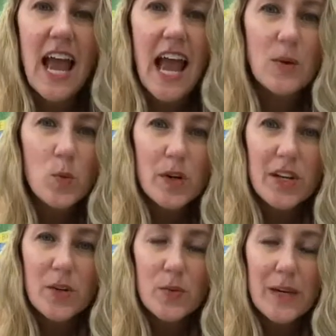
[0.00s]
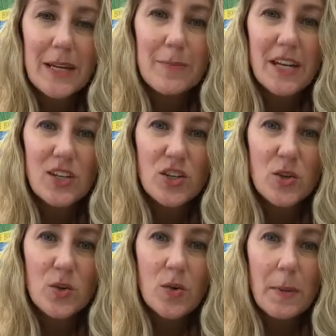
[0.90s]
and we're gonna read my
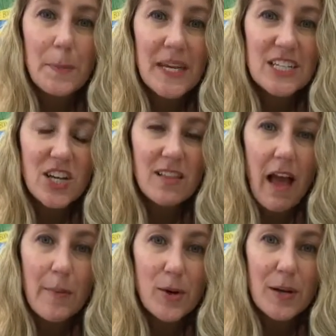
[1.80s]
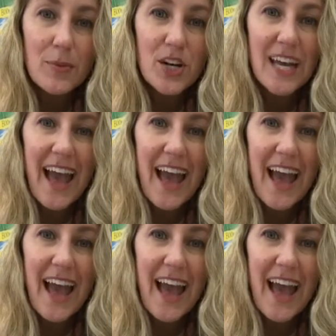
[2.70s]
new PJ Library book,